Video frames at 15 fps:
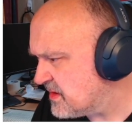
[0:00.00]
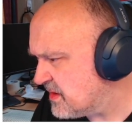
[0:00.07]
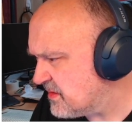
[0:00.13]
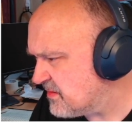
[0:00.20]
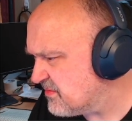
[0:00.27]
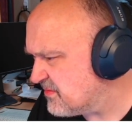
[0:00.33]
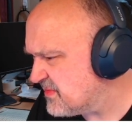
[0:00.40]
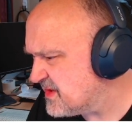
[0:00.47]

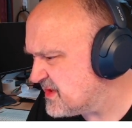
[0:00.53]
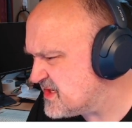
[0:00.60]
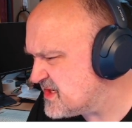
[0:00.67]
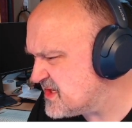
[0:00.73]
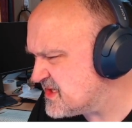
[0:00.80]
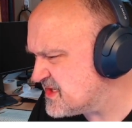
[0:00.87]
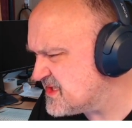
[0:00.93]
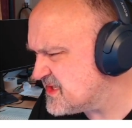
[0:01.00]
This
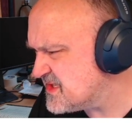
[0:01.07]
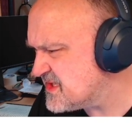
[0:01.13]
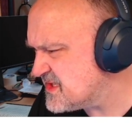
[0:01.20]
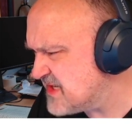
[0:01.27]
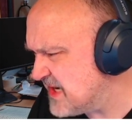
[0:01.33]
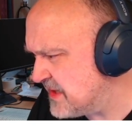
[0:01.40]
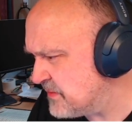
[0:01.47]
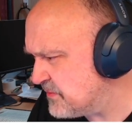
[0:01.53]
is
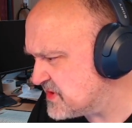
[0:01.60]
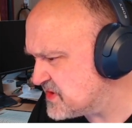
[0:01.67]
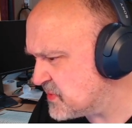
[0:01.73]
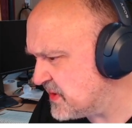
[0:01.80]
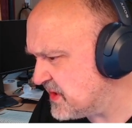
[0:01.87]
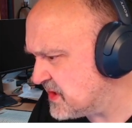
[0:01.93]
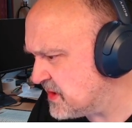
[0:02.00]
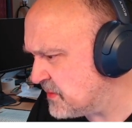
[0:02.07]
descent between the